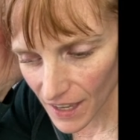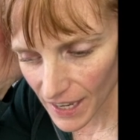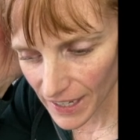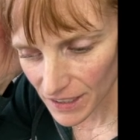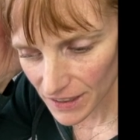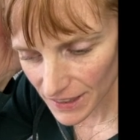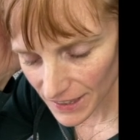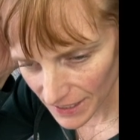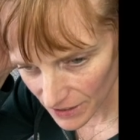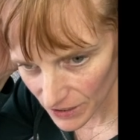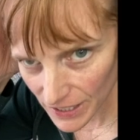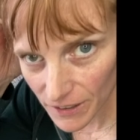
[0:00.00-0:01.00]
I
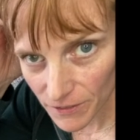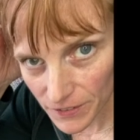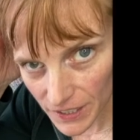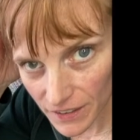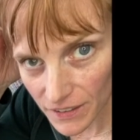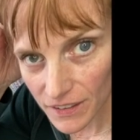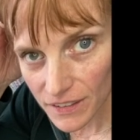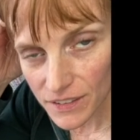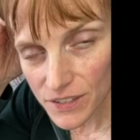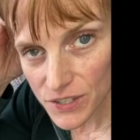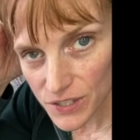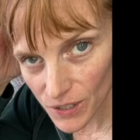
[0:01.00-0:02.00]
literally feel
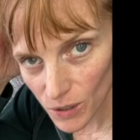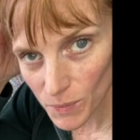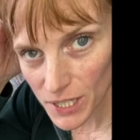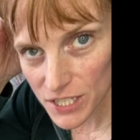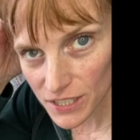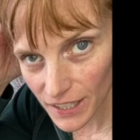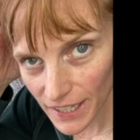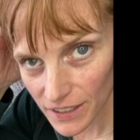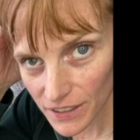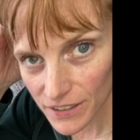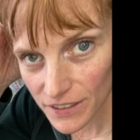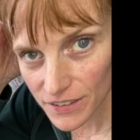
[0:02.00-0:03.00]
so much
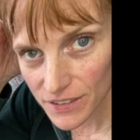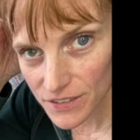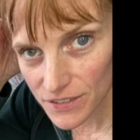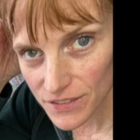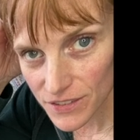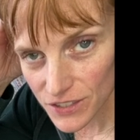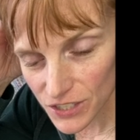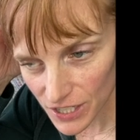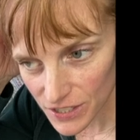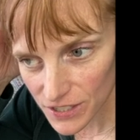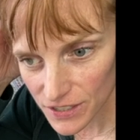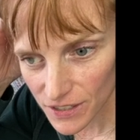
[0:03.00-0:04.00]
lighter
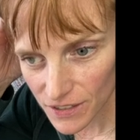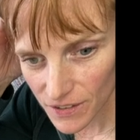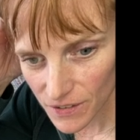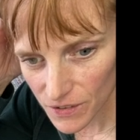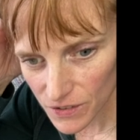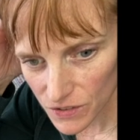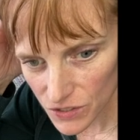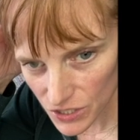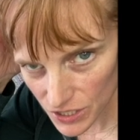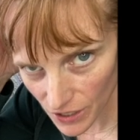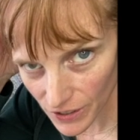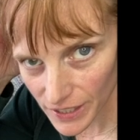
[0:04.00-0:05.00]
just
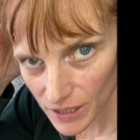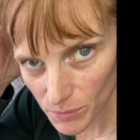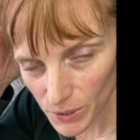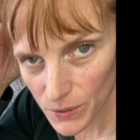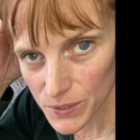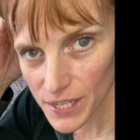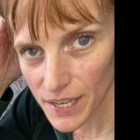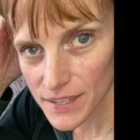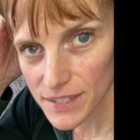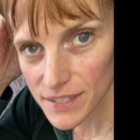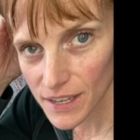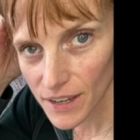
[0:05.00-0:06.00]
starting the
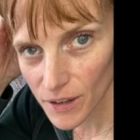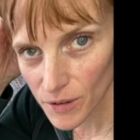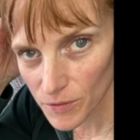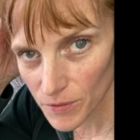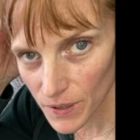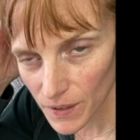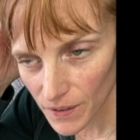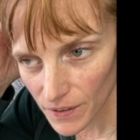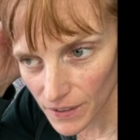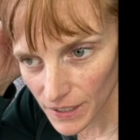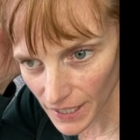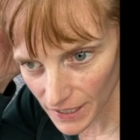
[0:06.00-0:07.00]
process of
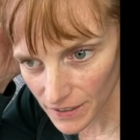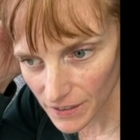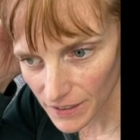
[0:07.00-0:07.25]
getting